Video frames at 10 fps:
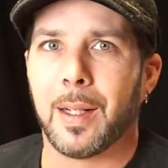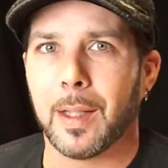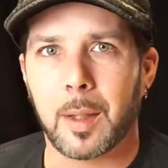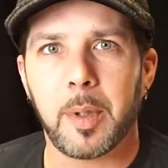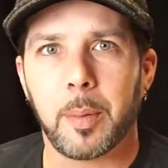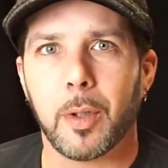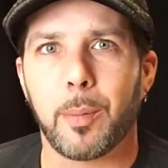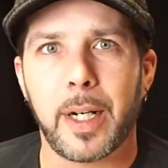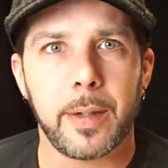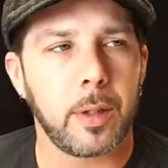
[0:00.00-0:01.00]
A lot of people
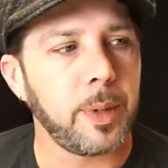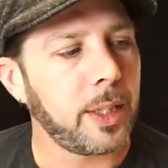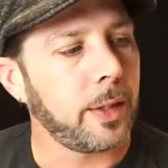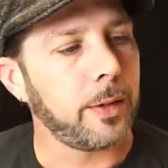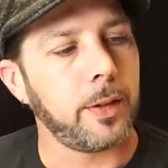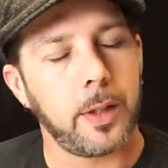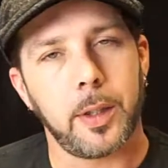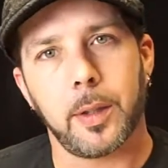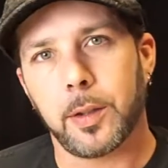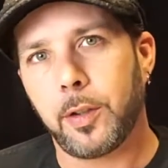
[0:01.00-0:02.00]
don't bother because
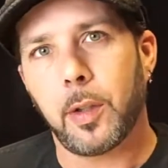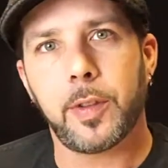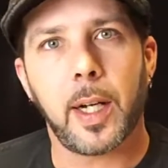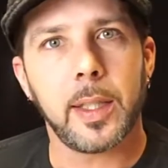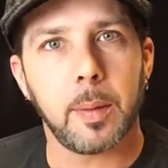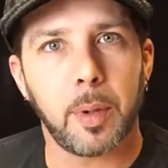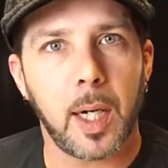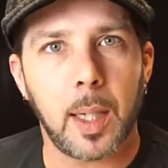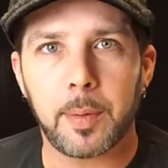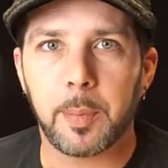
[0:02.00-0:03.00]
they're self-tightening
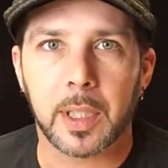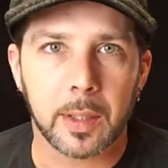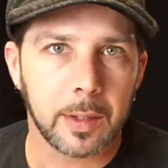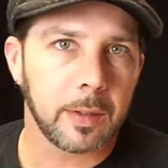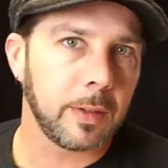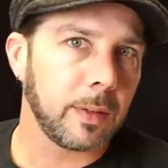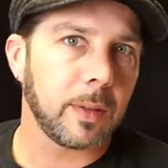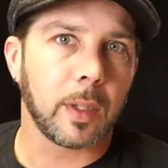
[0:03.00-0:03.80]
props because